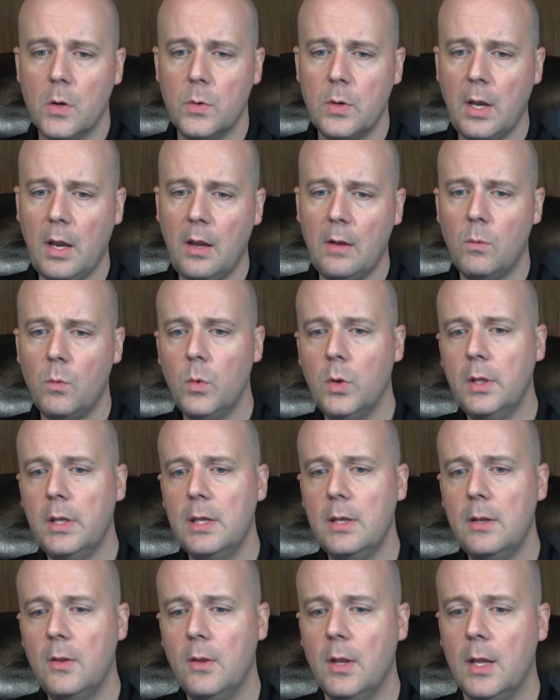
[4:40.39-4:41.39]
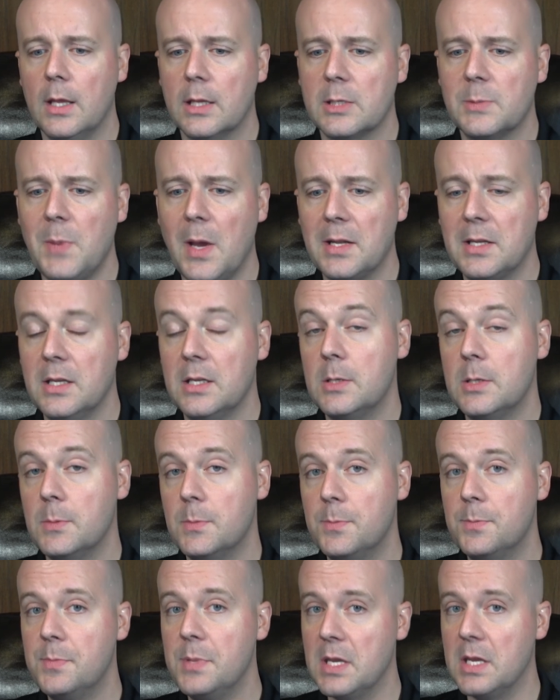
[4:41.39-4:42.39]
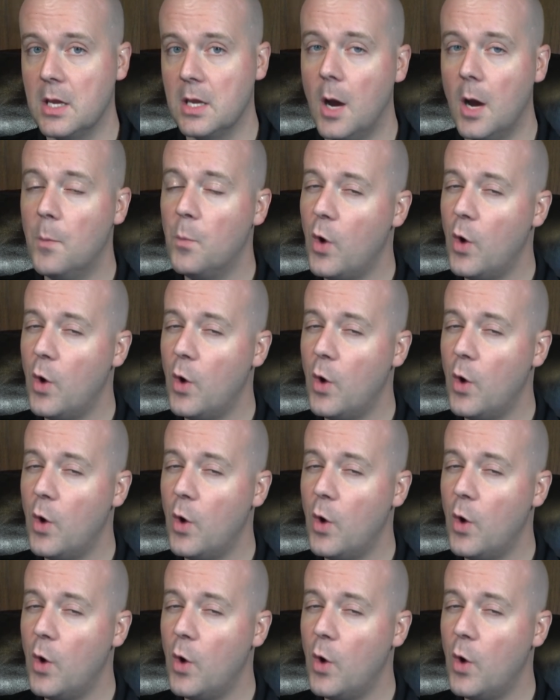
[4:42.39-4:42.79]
Didn't really expect it to become